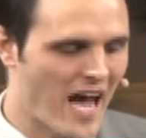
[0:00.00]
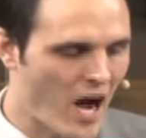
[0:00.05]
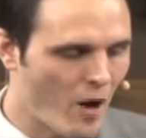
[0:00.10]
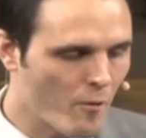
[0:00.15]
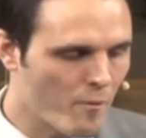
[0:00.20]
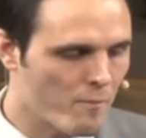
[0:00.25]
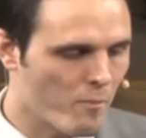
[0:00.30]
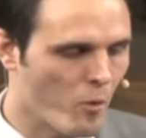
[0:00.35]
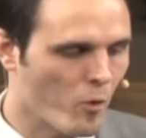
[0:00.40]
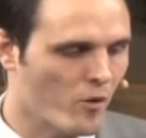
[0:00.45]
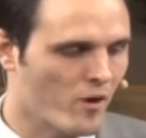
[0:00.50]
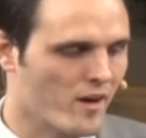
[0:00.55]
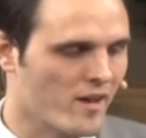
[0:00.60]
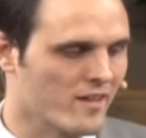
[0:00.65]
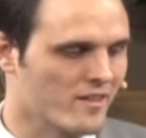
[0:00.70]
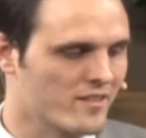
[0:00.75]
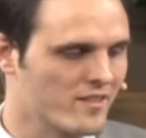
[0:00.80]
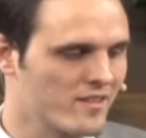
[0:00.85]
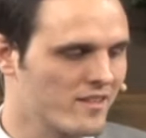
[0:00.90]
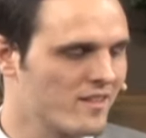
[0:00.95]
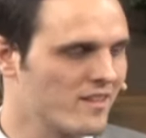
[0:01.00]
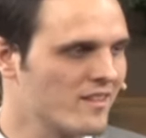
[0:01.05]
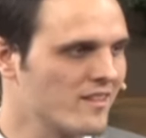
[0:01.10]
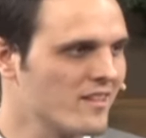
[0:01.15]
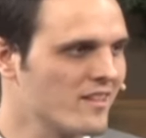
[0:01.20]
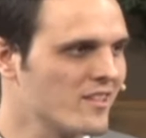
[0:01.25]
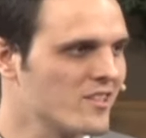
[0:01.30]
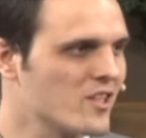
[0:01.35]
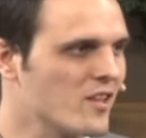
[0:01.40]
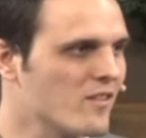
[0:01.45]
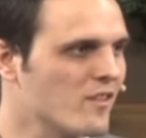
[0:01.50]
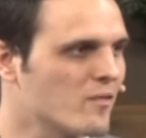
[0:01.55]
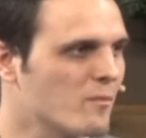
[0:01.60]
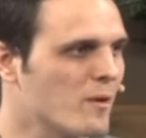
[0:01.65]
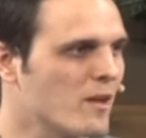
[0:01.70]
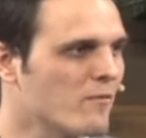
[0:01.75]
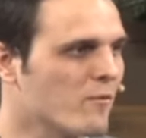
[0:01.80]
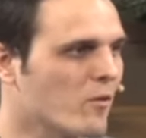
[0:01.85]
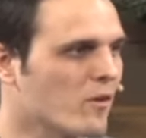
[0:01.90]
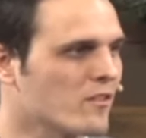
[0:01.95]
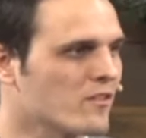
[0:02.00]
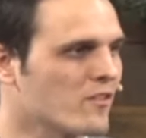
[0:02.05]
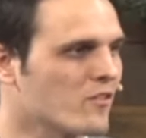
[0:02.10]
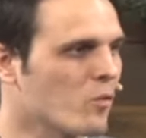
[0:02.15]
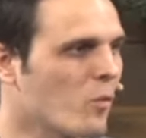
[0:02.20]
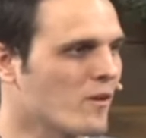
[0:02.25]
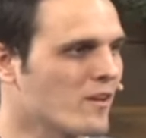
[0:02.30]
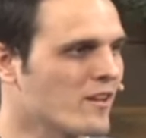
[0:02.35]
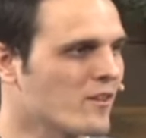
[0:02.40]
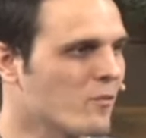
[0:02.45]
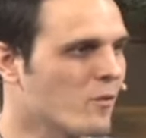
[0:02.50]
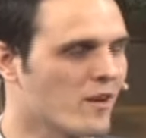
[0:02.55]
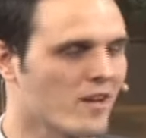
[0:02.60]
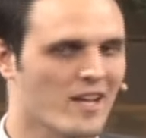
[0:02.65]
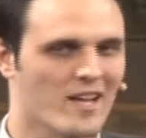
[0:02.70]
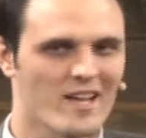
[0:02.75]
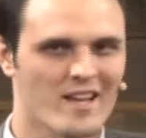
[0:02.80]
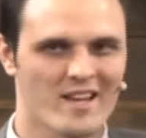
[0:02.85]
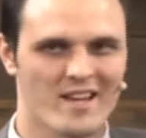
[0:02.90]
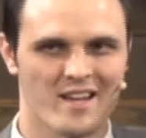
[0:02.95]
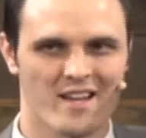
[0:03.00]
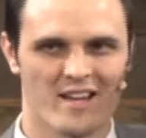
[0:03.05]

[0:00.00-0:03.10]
How important should this be for us in 2020?